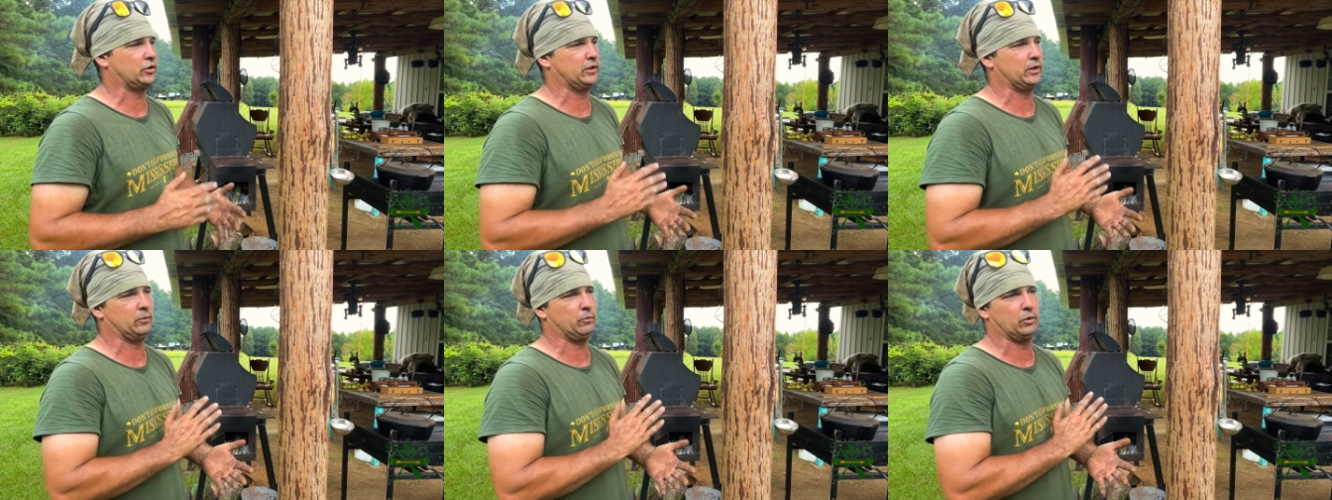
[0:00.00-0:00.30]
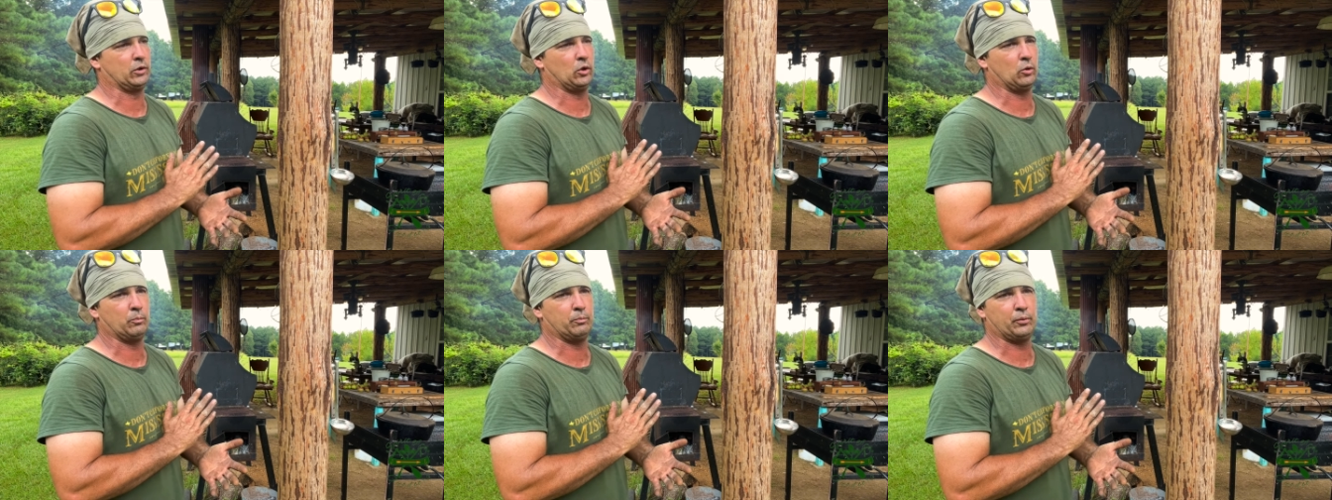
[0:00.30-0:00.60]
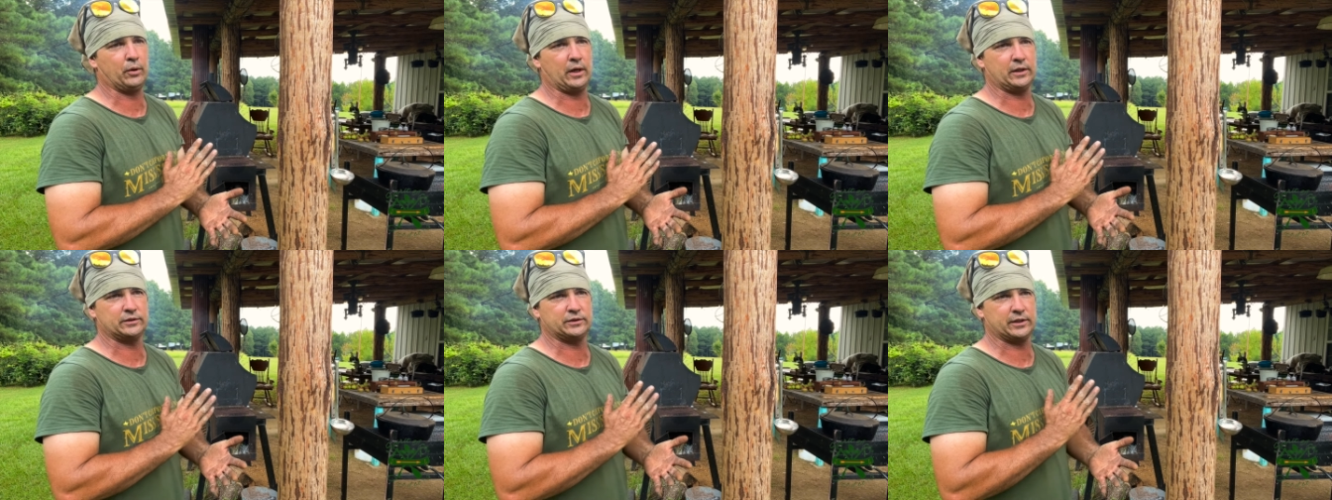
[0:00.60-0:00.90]
and then we're going to
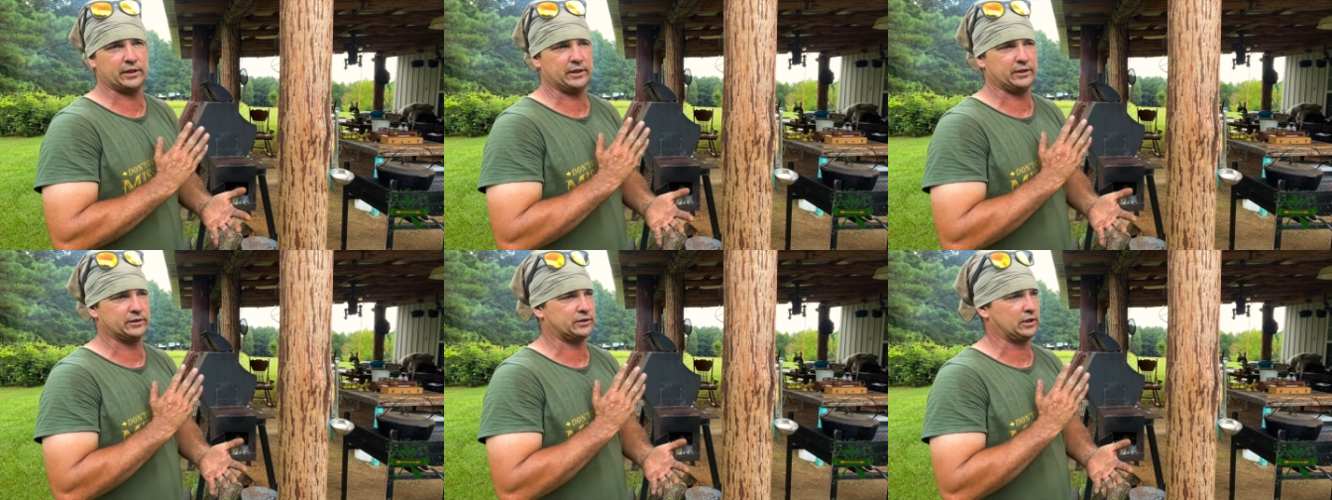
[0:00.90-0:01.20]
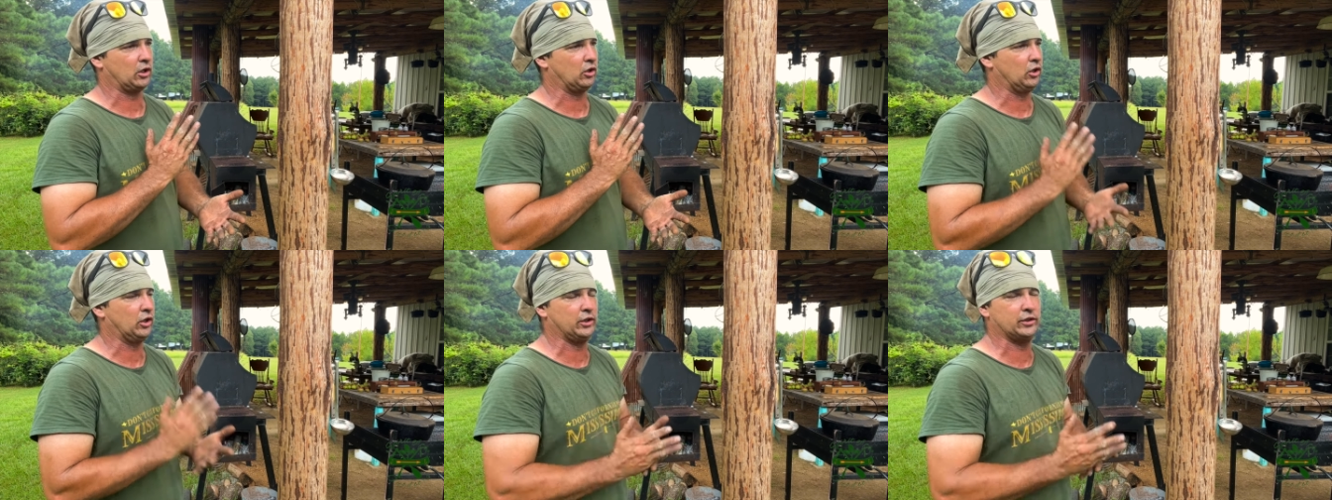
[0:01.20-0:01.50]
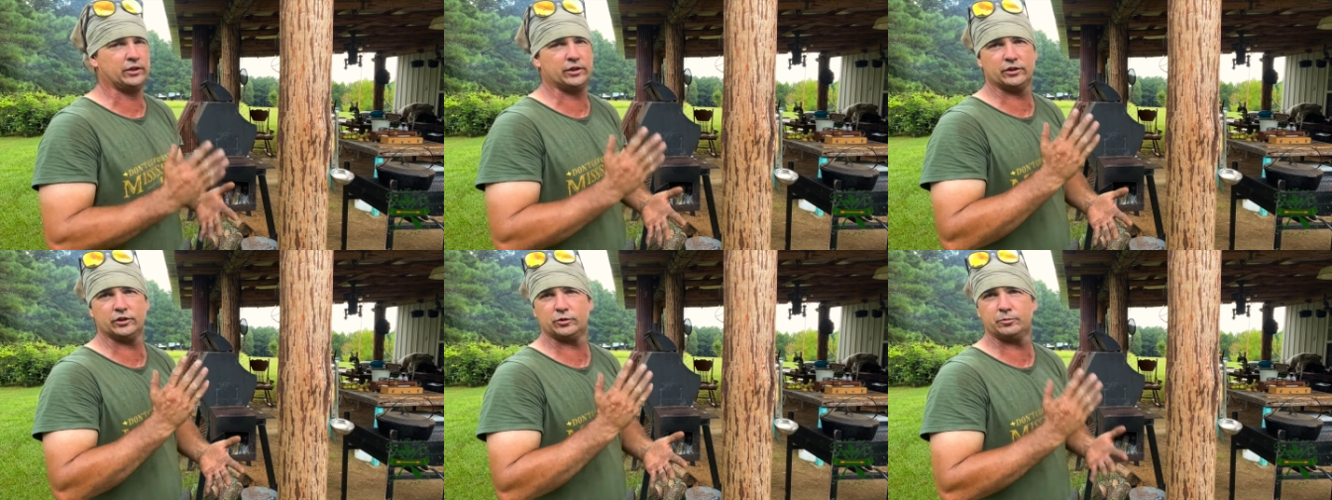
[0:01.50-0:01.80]
process our
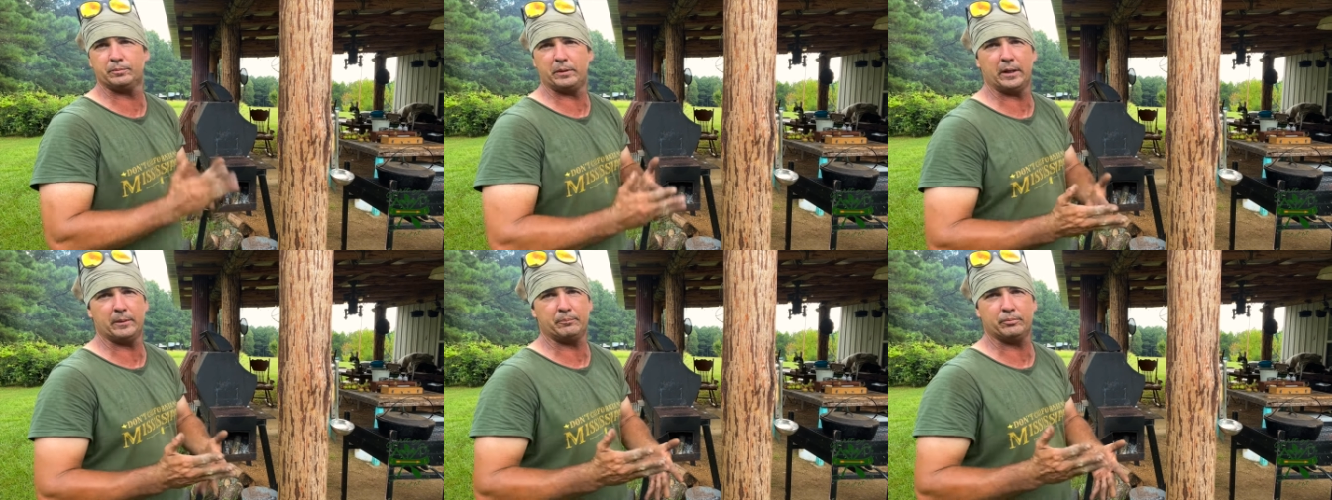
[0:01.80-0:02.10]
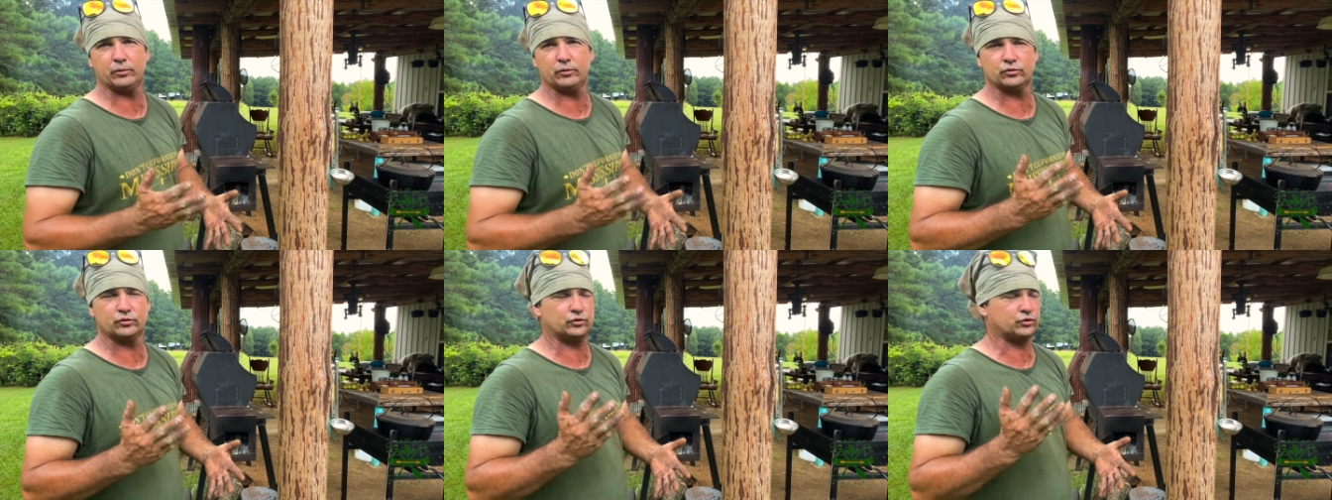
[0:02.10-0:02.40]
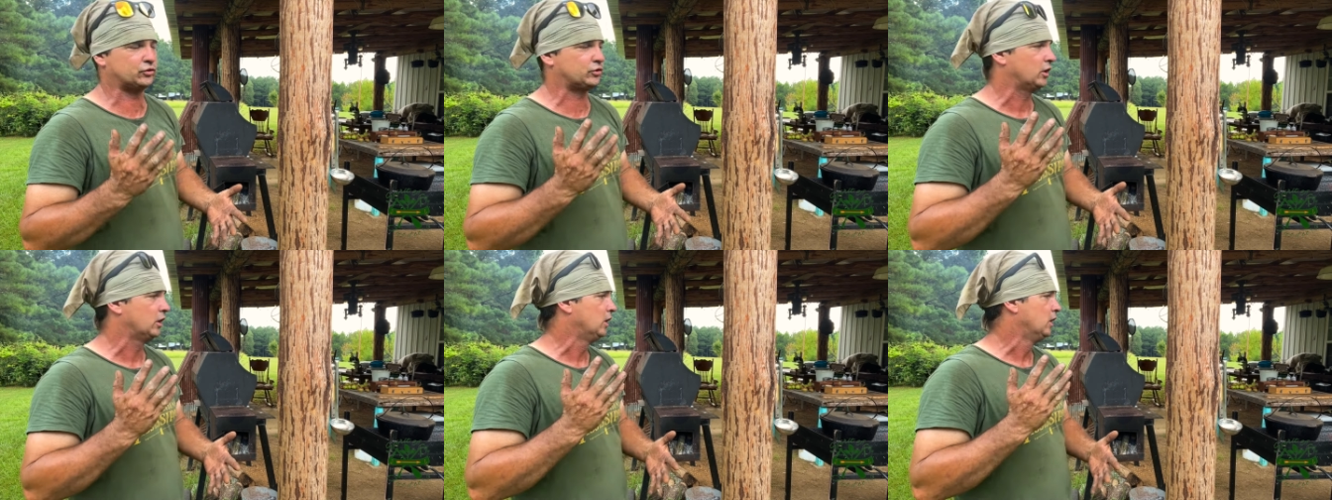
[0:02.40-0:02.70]
onions,
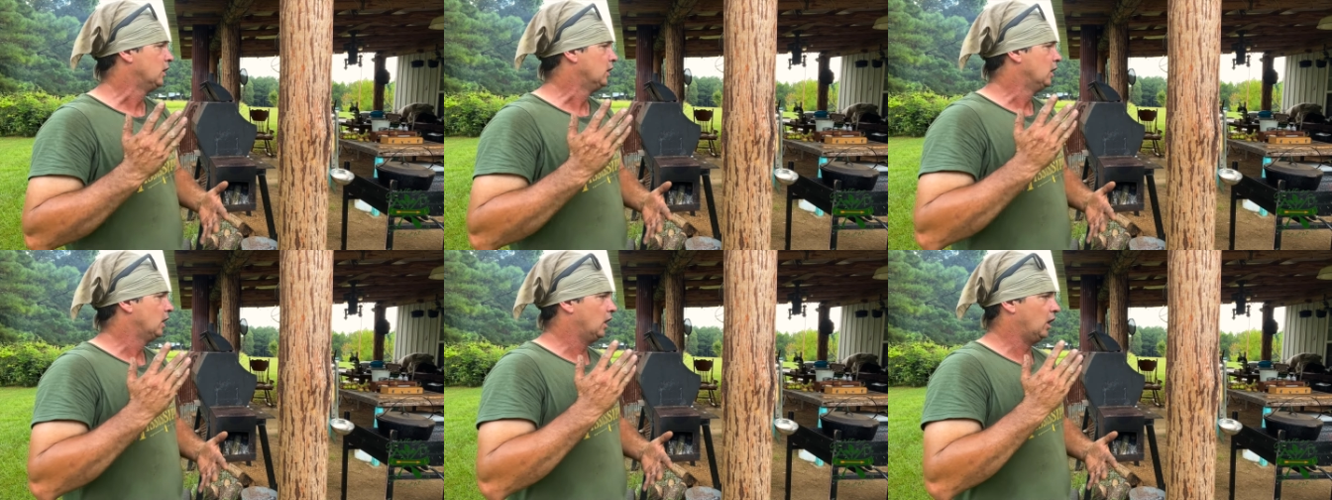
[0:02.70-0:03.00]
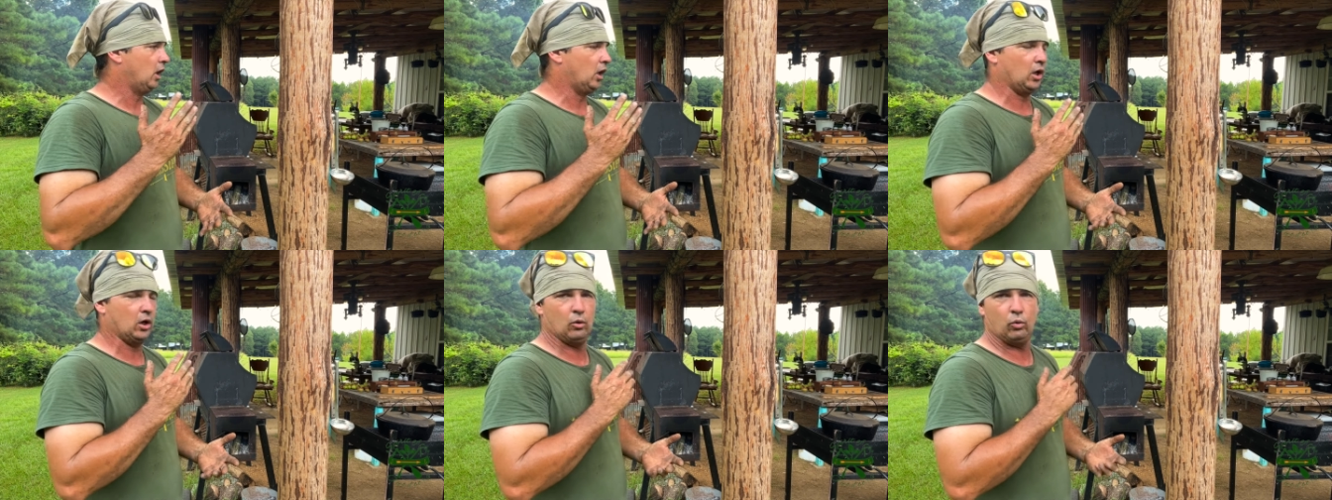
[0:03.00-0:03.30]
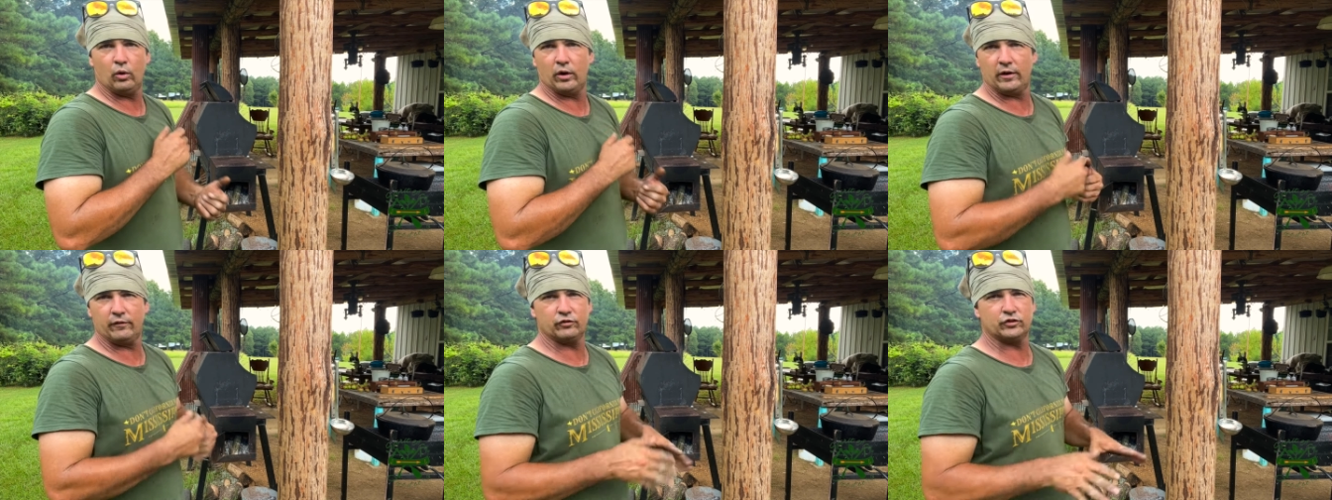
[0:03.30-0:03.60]
peppers,
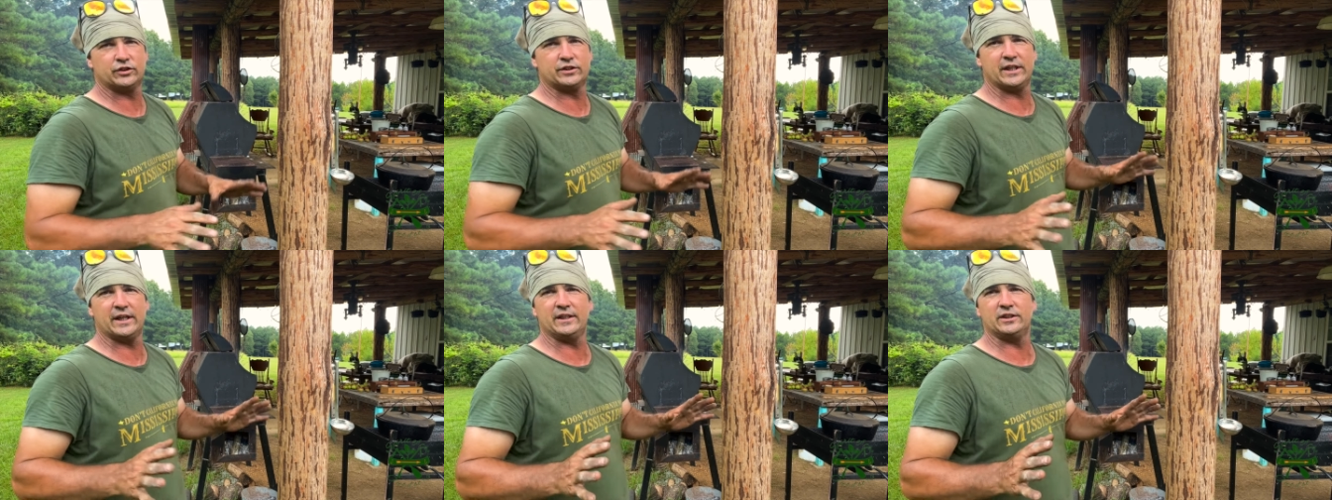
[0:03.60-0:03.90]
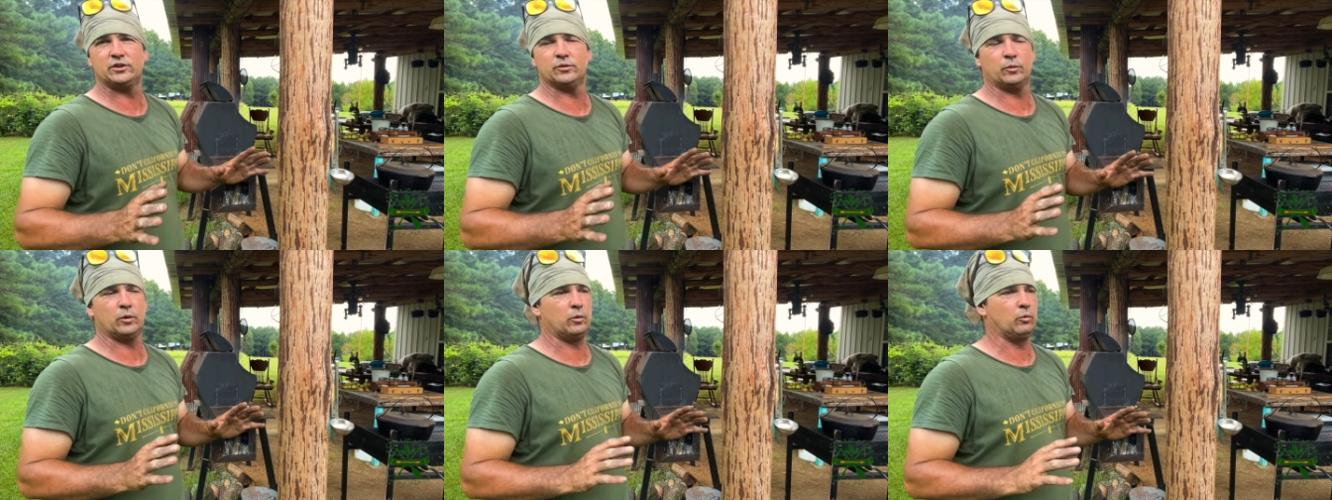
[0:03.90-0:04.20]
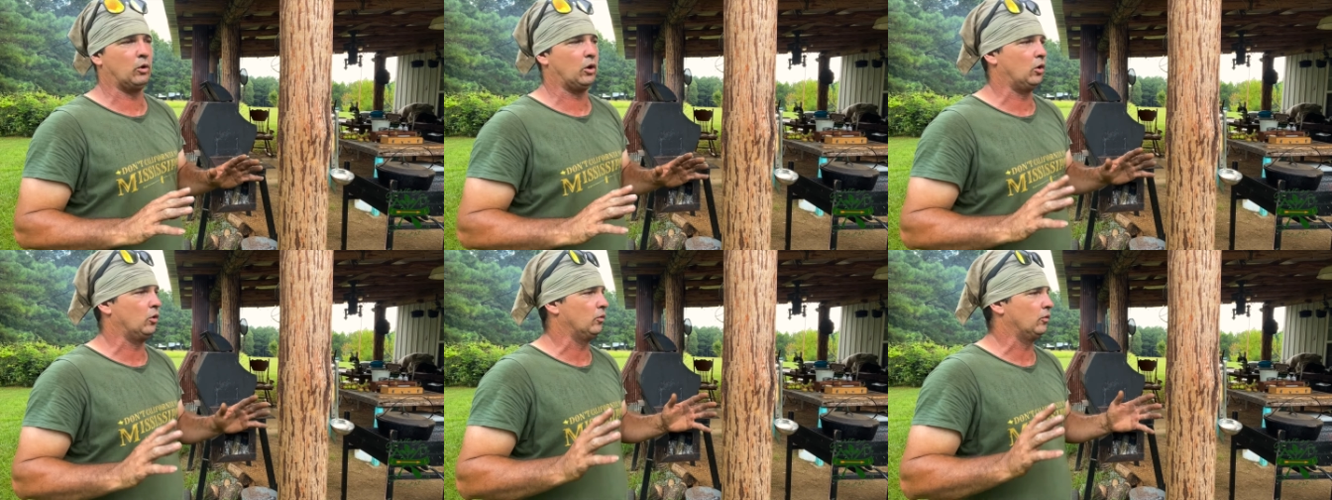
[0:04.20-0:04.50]
whatever seasoning we
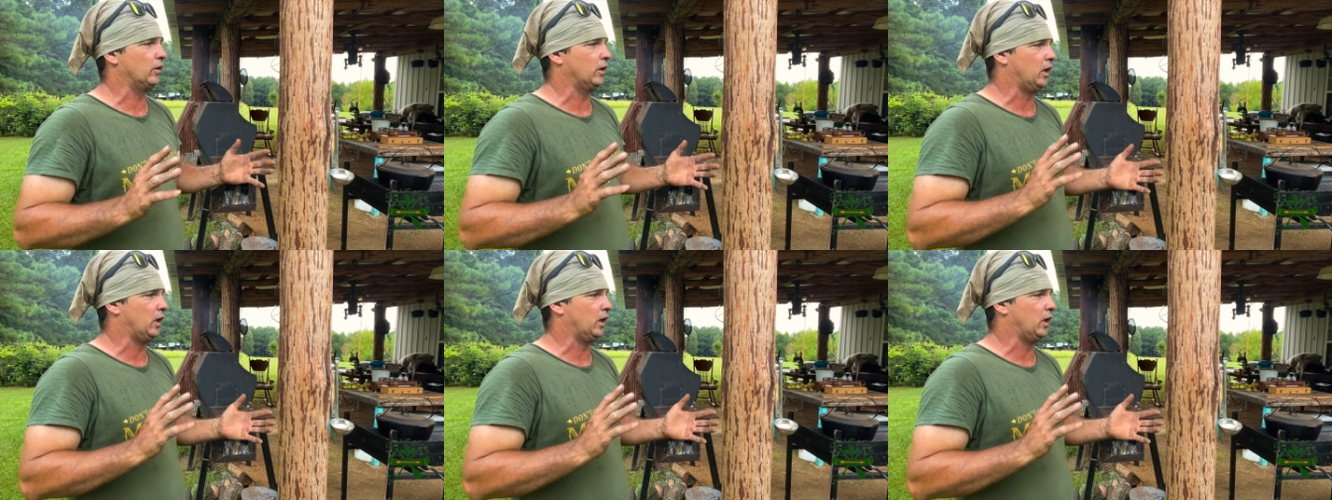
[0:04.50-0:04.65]
want,